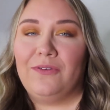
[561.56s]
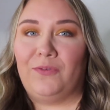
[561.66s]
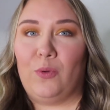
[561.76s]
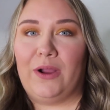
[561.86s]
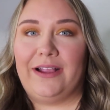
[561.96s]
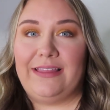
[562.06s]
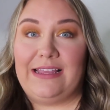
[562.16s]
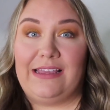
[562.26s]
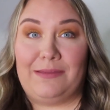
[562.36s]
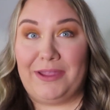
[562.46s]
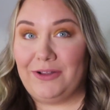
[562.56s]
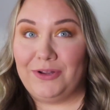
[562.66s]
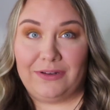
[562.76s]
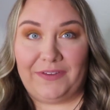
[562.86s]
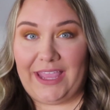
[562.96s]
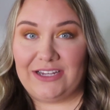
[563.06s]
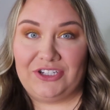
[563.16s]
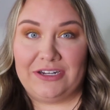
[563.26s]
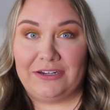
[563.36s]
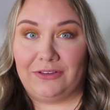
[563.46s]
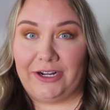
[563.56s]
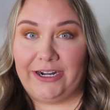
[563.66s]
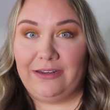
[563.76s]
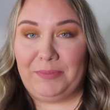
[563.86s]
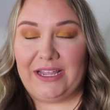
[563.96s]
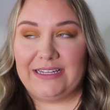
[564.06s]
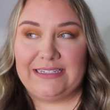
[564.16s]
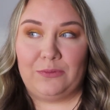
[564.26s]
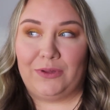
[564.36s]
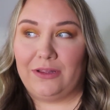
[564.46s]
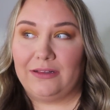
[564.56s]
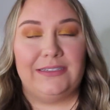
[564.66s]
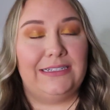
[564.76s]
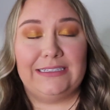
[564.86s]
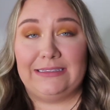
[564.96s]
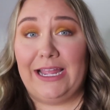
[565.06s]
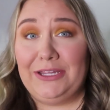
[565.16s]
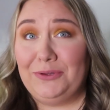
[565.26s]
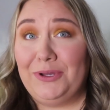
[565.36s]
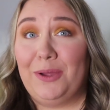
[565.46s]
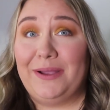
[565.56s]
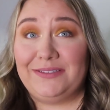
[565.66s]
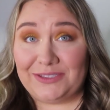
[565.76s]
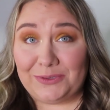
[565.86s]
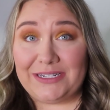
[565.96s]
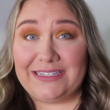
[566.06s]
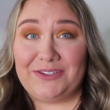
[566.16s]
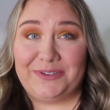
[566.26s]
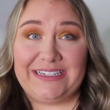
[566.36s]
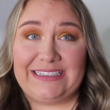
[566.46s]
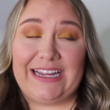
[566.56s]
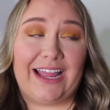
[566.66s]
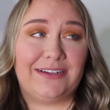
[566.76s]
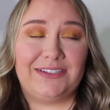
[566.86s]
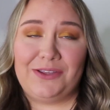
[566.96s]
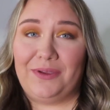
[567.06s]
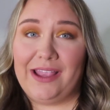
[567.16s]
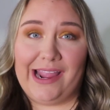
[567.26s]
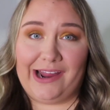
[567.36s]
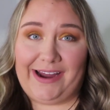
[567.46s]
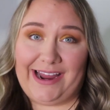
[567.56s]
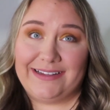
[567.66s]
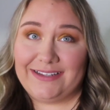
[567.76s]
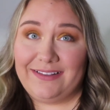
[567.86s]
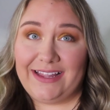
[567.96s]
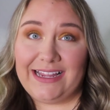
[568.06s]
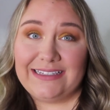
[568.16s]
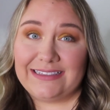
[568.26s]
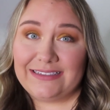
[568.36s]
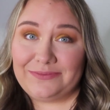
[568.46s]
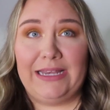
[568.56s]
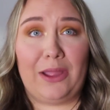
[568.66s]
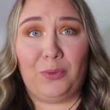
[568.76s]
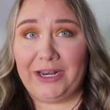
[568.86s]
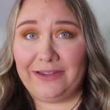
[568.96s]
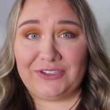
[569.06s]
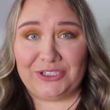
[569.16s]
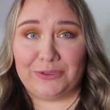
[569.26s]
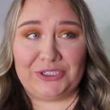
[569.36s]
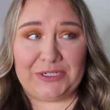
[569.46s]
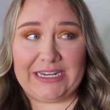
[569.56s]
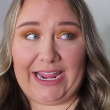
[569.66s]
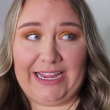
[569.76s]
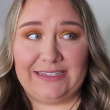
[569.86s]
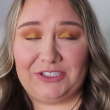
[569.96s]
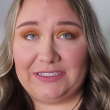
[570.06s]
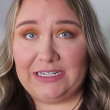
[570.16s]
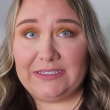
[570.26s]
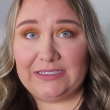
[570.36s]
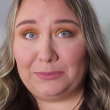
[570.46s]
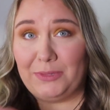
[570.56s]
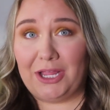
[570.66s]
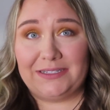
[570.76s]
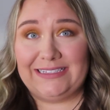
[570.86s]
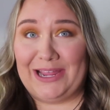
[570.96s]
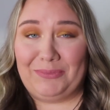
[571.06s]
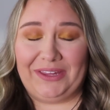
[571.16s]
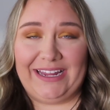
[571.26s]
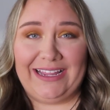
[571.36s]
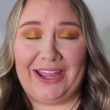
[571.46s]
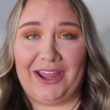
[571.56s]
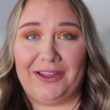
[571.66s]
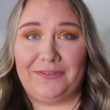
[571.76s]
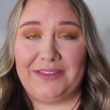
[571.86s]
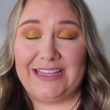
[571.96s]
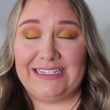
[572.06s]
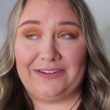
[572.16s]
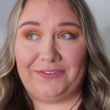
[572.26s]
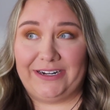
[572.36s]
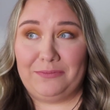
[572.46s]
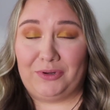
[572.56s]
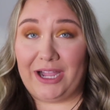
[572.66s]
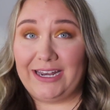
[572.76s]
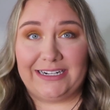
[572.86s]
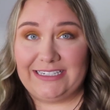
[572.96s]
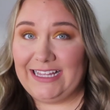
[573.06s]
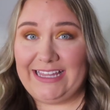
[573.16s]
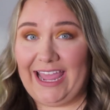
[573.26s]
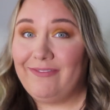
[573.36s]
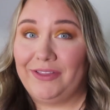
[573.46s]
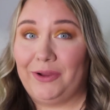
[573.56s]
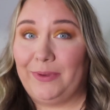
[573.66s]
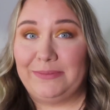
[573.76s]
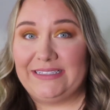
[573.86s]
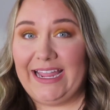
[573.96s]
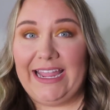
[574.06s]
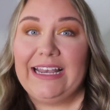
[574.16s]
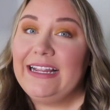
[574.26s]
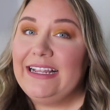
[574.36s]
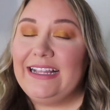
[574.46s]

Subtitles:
for the email notification and alert because it will let you know as soon as it's restocked so you can get your hands on these. Now, what I've showed you today is just a small sampling of the different products that they have on their website.